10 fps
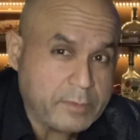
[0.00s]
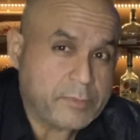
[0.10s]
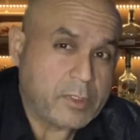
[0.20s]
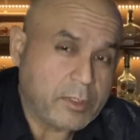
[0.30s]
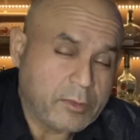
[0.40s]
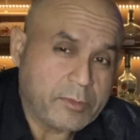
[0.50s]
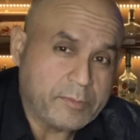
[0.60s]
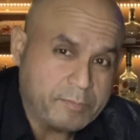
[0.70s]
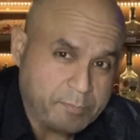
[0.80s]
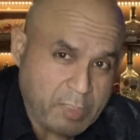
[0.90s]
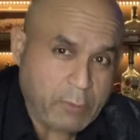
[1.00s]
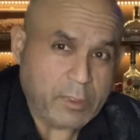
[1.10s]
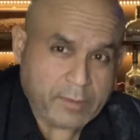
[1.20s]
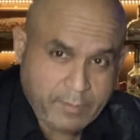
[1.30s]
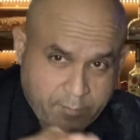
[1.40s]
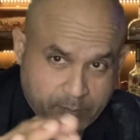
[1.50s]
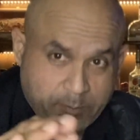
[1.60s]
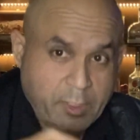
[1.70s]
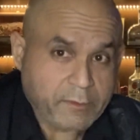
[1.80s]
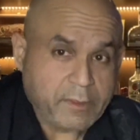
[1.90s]
So that was
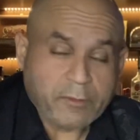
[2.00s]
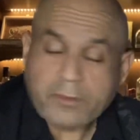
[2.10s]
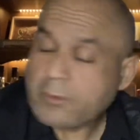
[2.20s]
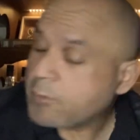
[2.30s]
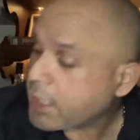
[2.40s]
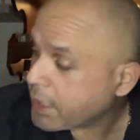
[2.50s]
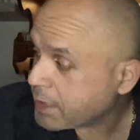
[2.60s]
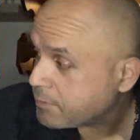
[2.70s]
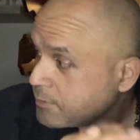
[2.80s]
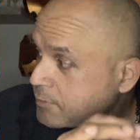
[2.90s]
part of the reason why